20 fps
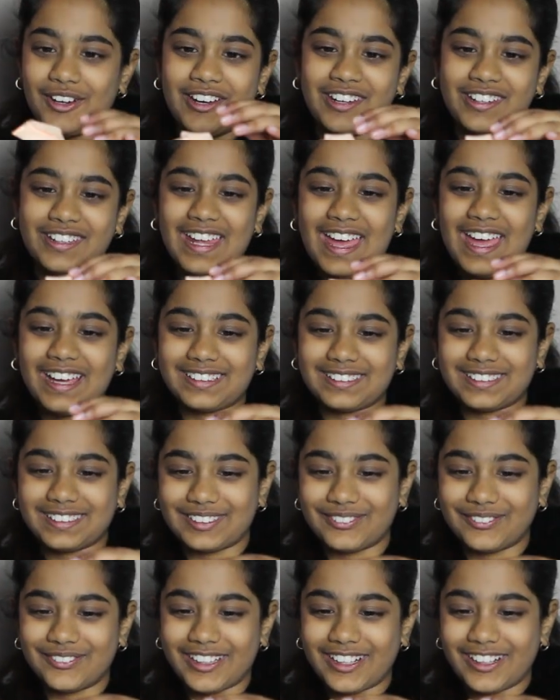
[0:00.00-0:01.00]

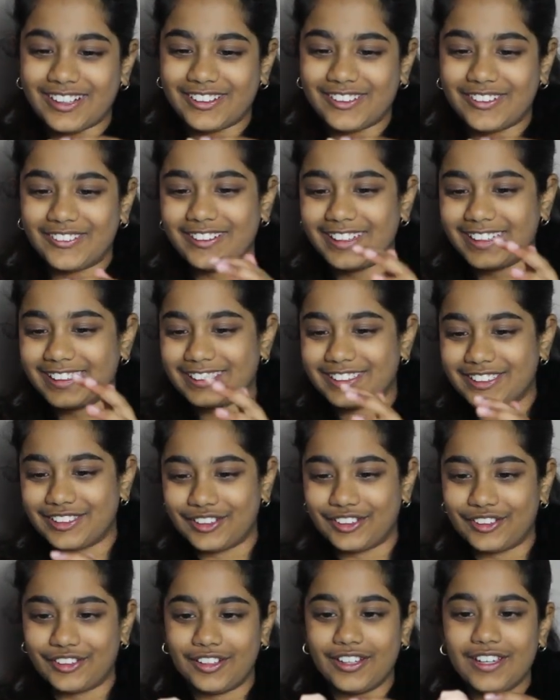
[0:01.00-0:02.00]
next we are going
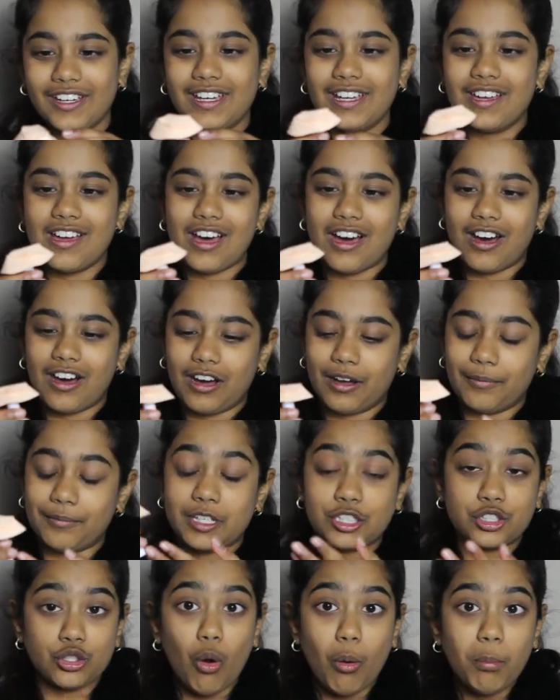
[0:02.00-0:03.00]
to um,
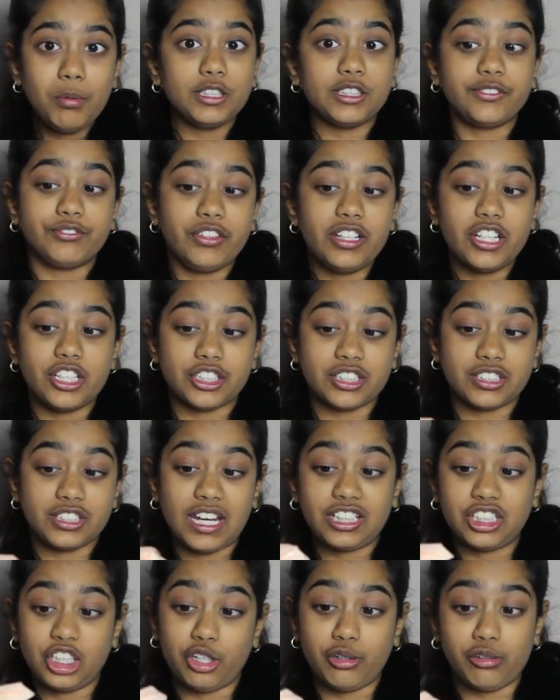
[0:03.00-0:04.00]
it's almost finished. It's
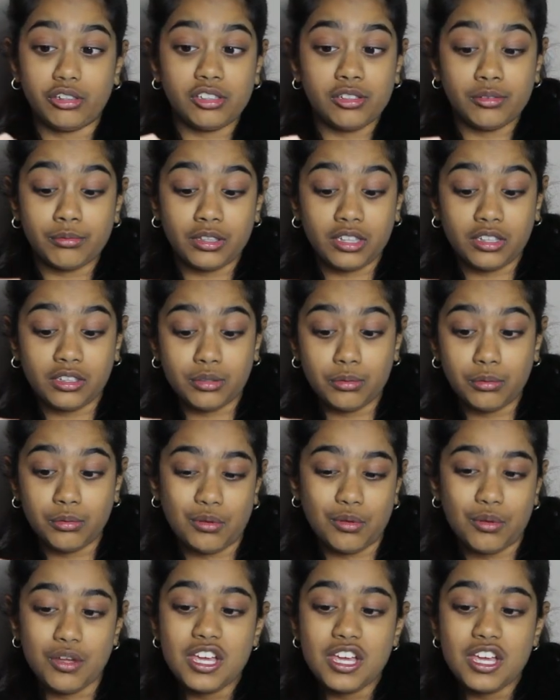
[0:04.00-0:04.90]
actually looking really cool.